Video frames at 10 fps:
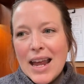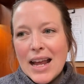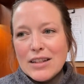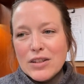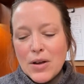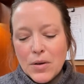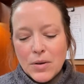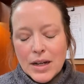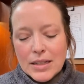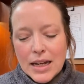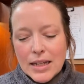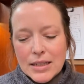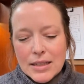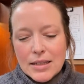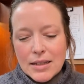And so it
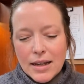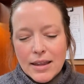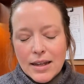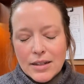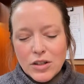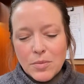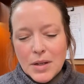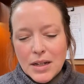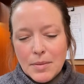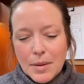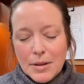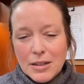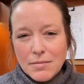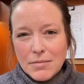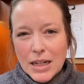takes, I think it took me
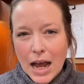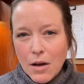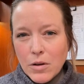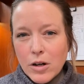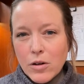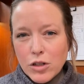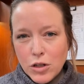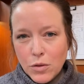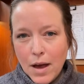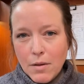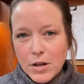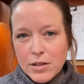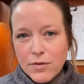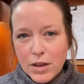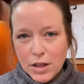maybe an hour or 2
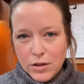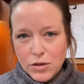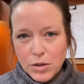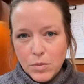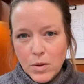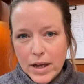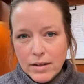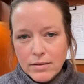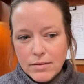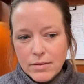hours for the YouTube one,